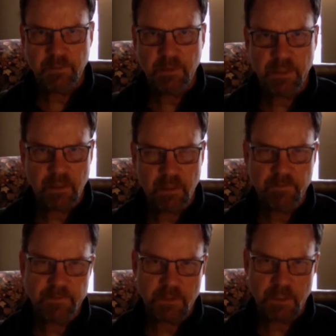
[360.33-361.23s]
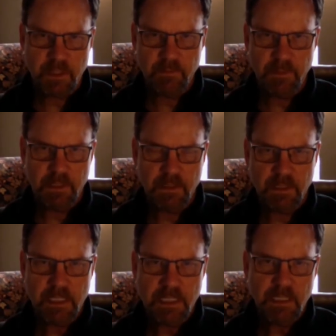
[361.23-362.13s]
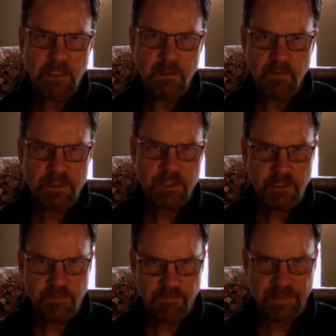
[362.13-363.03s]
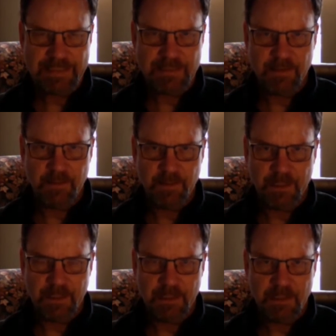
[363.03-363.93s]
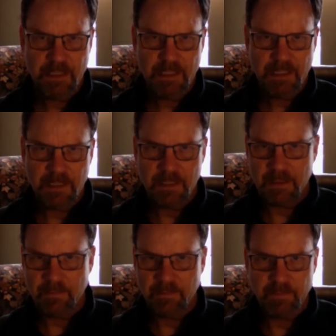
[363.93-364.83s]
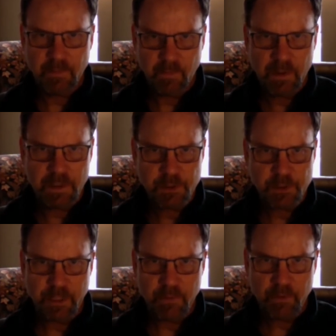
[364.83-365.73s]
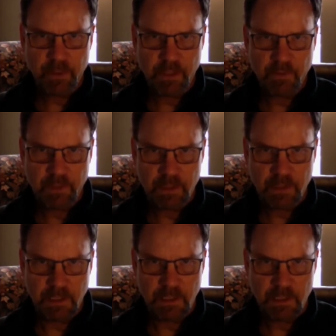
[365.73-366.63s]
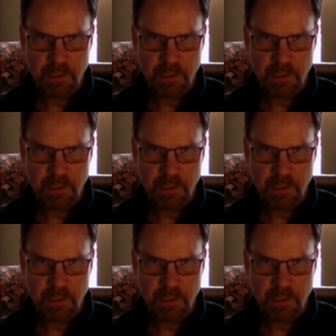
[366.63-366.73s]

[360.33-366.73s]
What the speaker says: like Officer Kate Mann. Once she finds out about it, word is spreading pretty quickly